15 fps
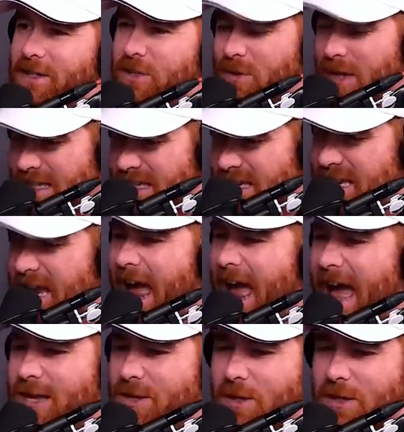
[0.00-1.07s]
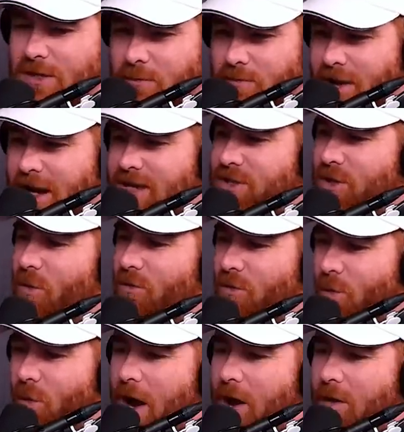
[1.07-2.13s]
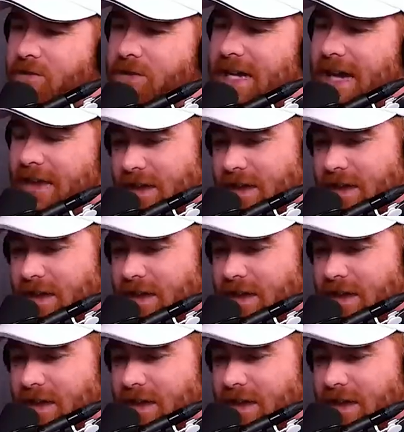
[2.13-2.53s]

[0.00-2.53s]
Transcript: you get sad, you get depressed and overwhelmed,